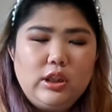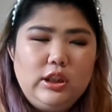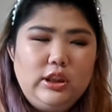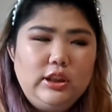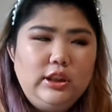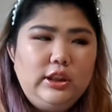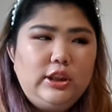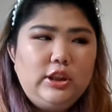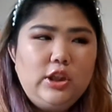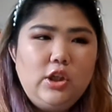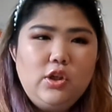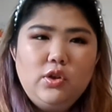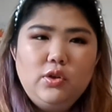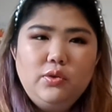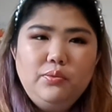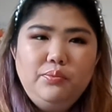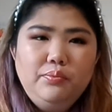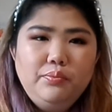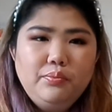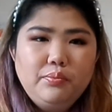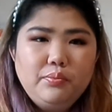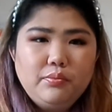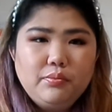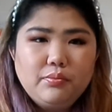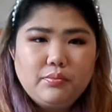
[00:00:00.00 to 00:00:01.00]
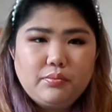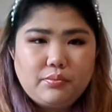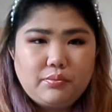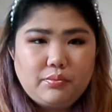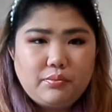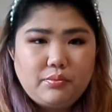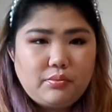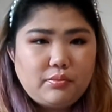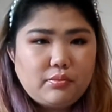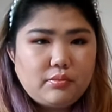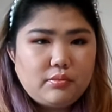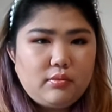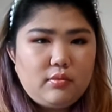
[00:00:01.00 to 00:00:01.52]
So
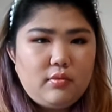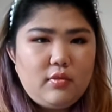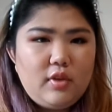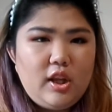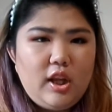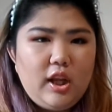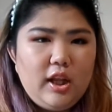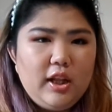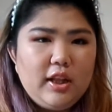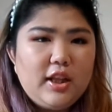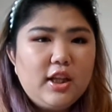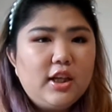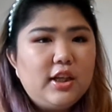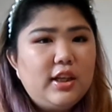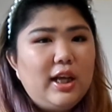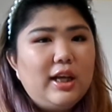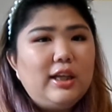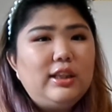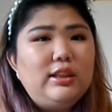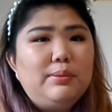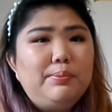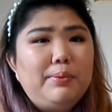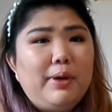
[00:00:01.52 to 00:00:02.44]
the next